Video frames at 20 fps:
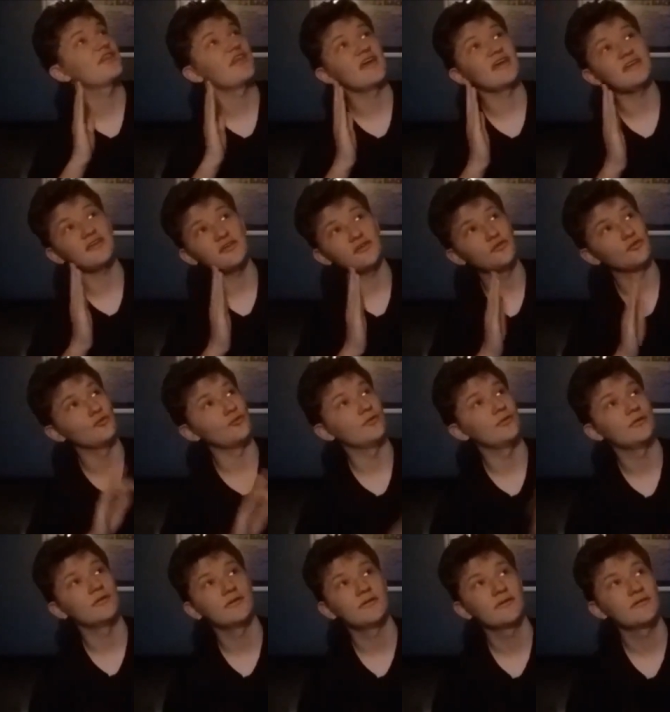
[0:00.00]
thank you.
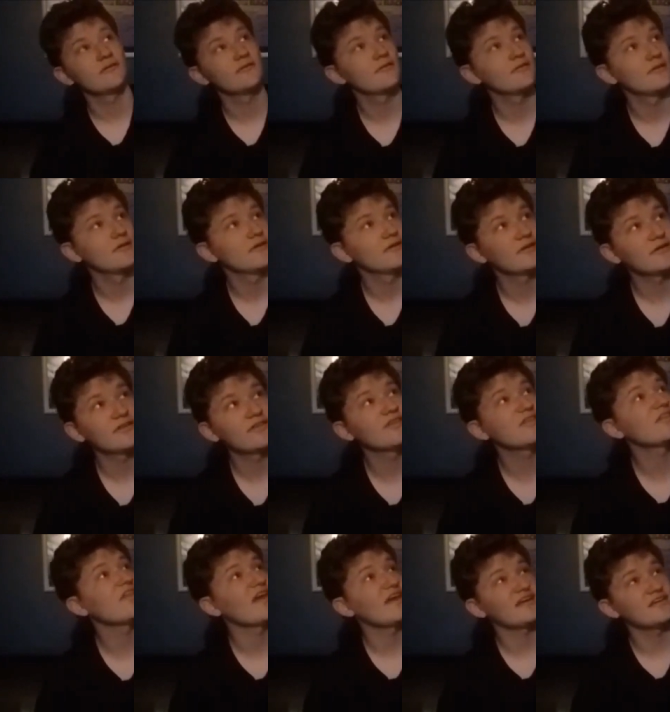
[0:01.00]

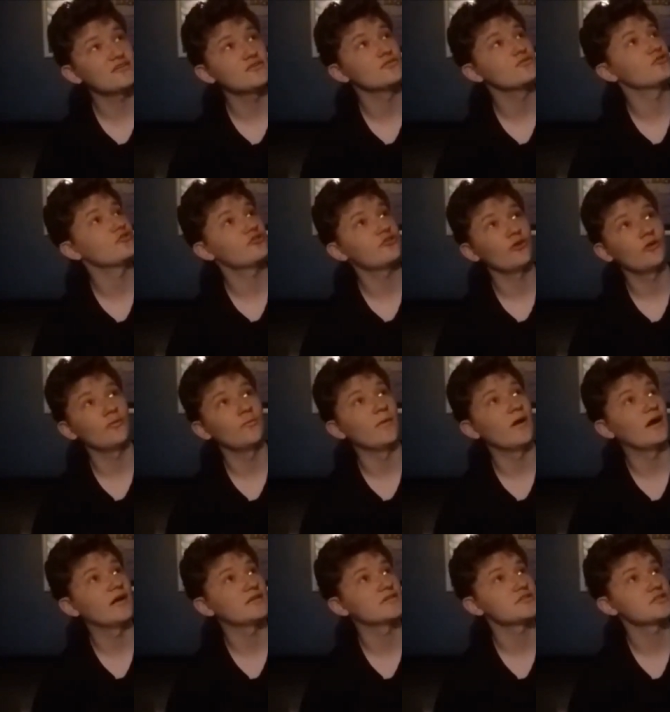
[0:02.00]
Thank you so
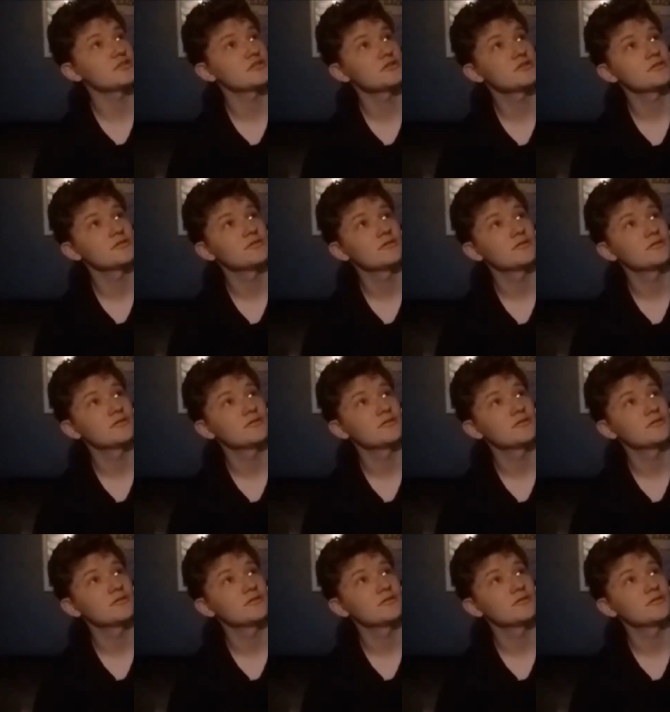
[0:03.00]
much.